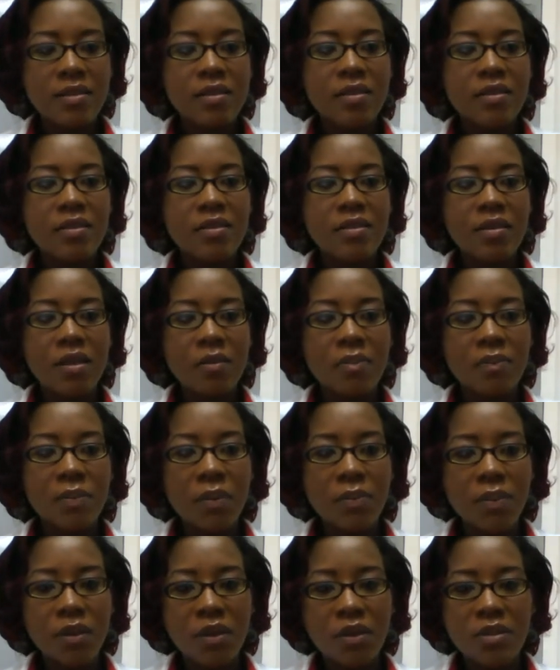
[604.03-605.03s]
Some
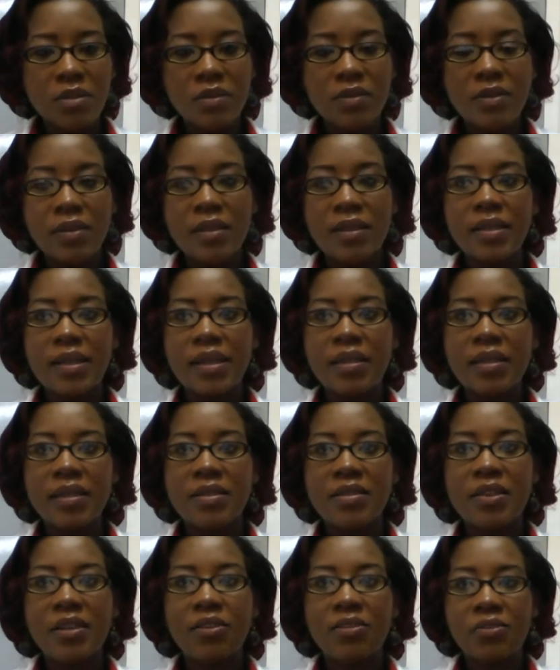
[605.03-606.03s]
people also think that
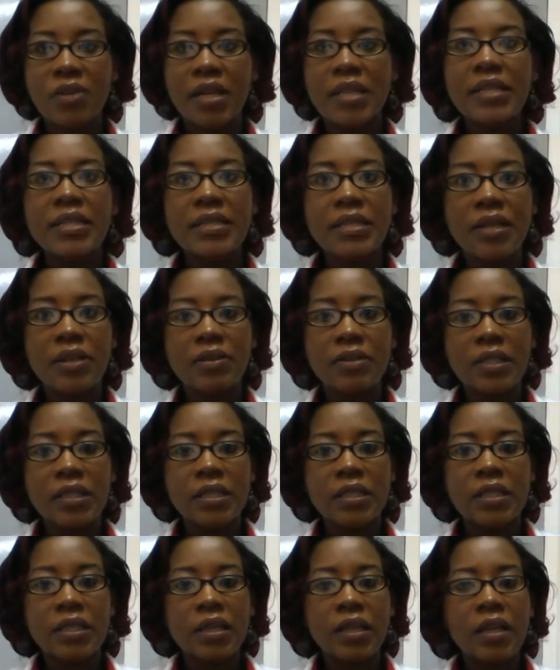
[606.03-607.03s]
it's hereditary,
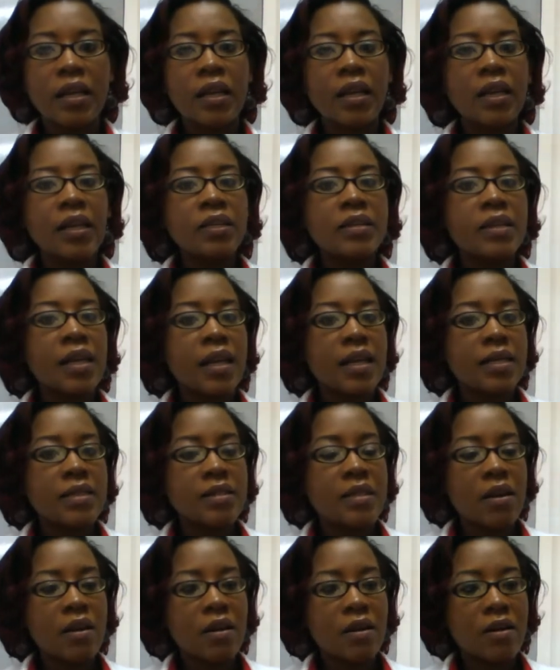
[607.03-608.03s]

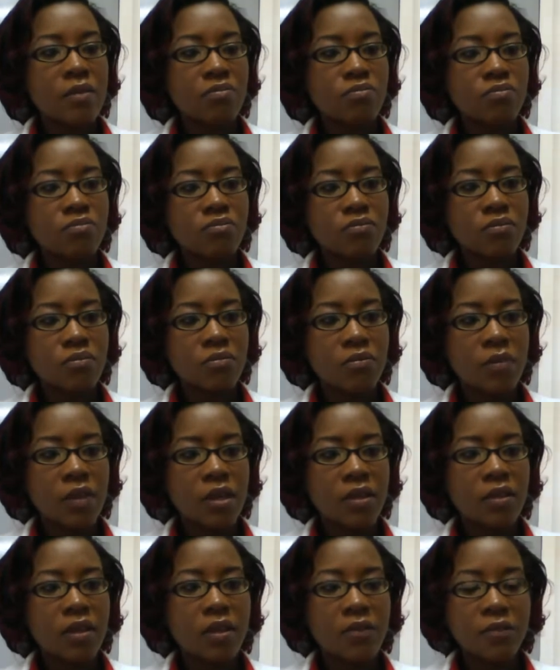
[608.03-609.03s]
that
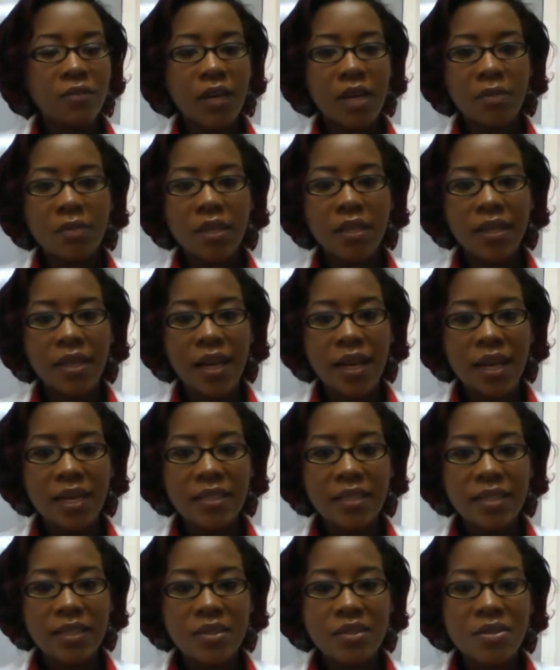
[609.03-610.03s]
a family
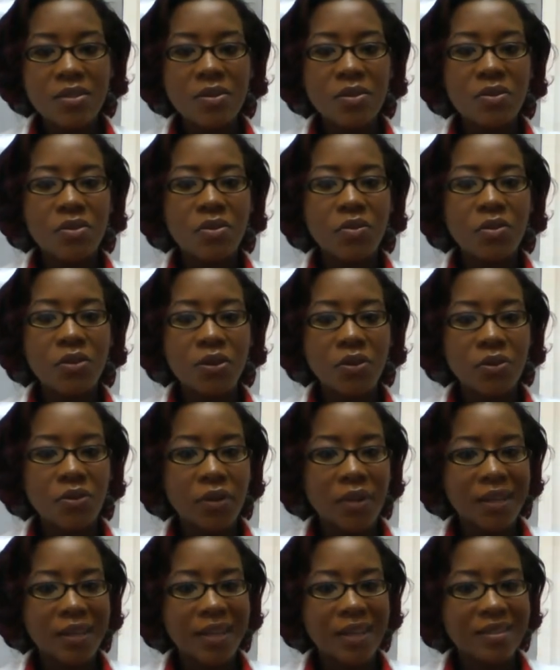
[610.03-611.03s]
had it, so you're
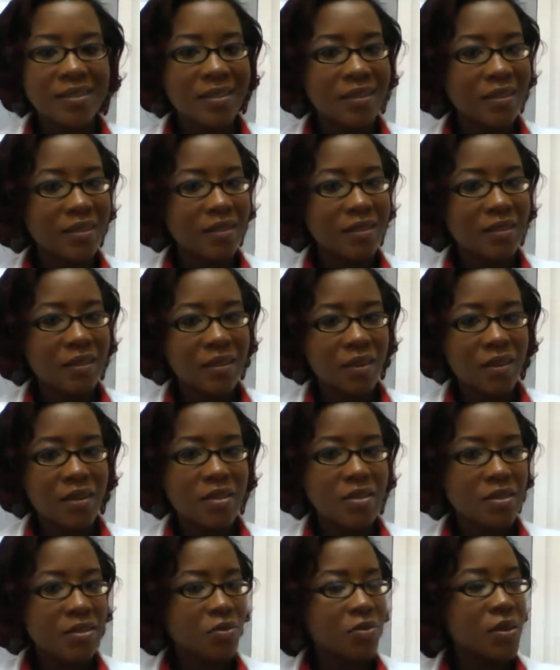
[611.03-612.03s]
getting the
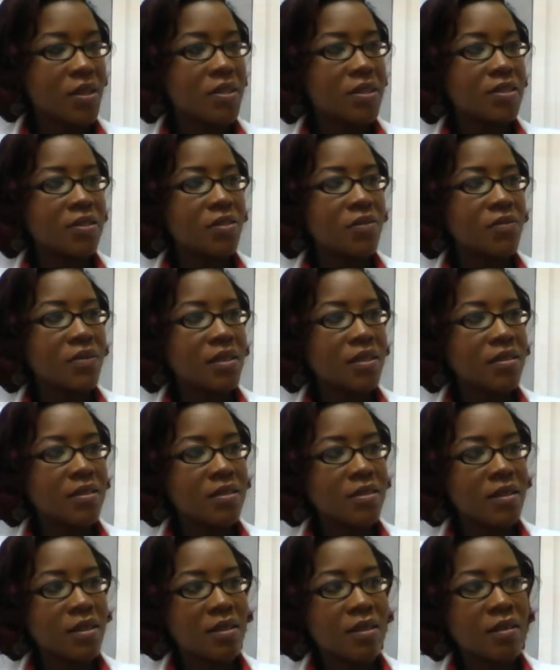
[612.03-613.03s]
consequences of
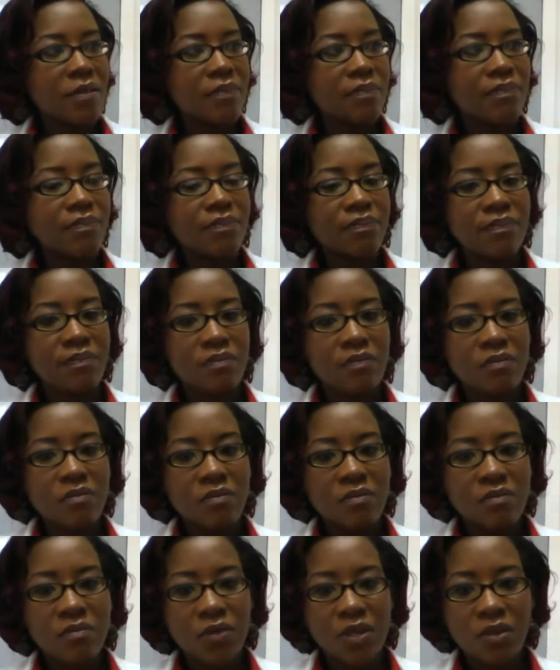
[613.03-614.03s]
this,
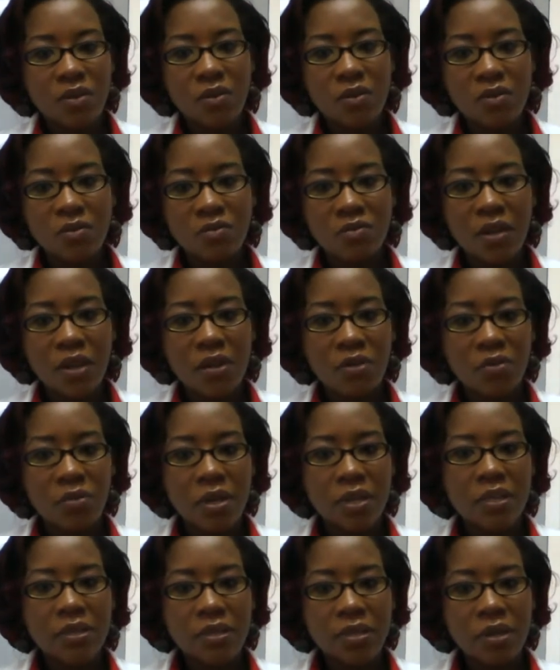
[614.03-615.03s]
you know,
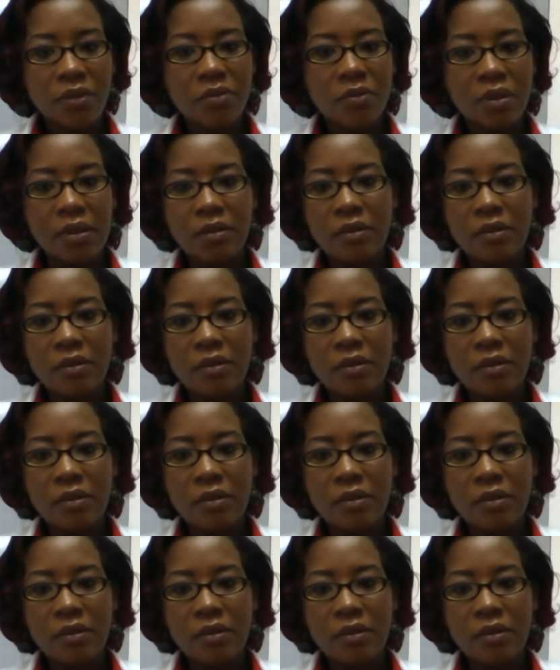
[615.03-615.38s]
hereditary